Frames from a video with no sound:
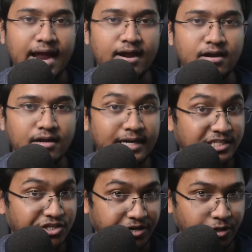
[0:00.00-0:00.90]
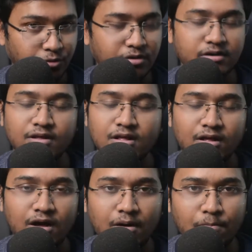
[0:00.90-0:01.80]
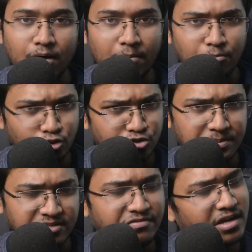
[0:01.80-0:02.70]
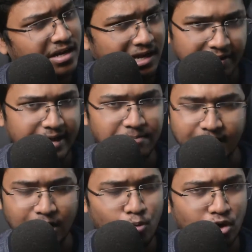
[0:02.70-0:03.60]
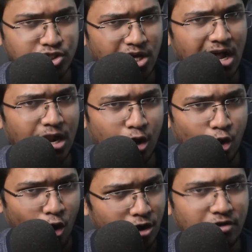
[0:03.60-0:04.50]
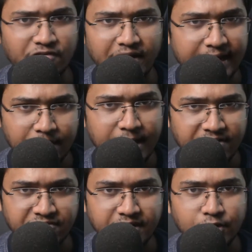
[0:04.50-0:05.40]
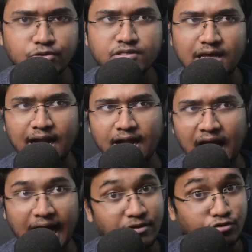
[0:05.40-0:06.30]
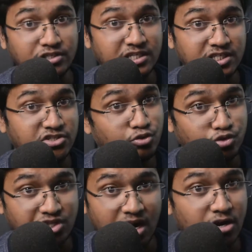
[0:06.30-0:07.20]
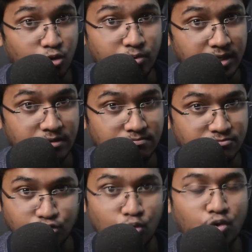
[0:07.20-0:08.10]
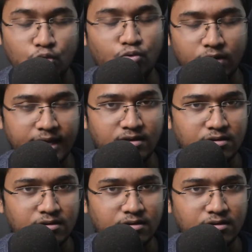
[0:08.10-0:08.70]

and Tested Tutor. Most specifically GregMat. I watched a lot of GregMat videos, and I would suggest you start doing so too.